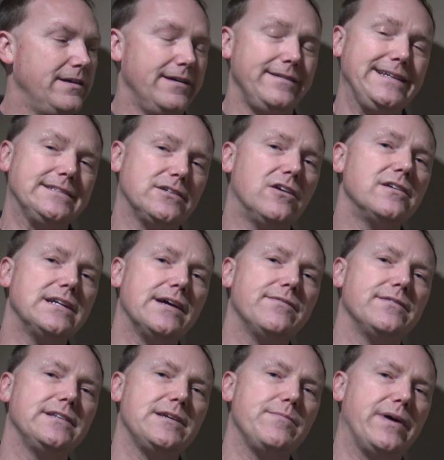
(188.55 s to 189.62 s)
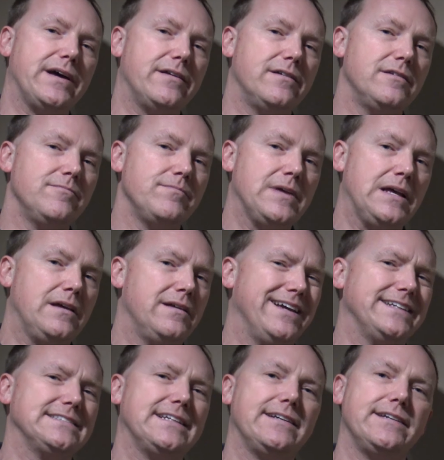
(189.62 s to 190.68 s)
Now these are definitely better.
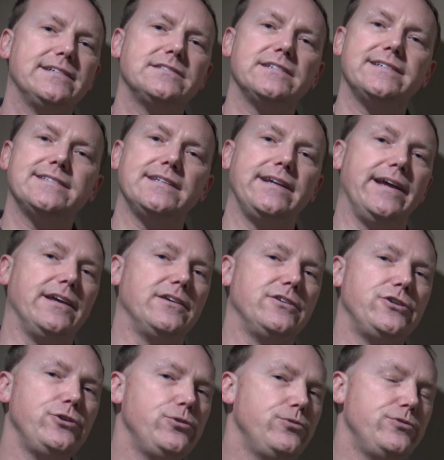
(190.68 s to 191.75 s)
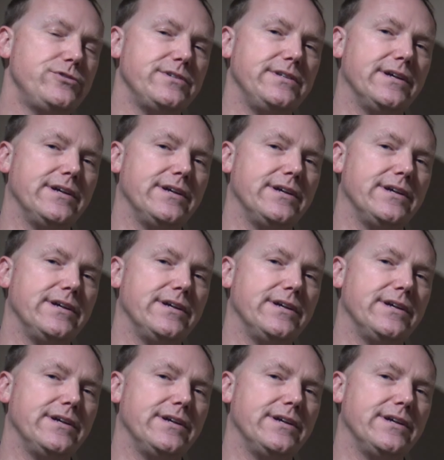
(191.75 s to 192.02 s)
Like I said, this isn't a huge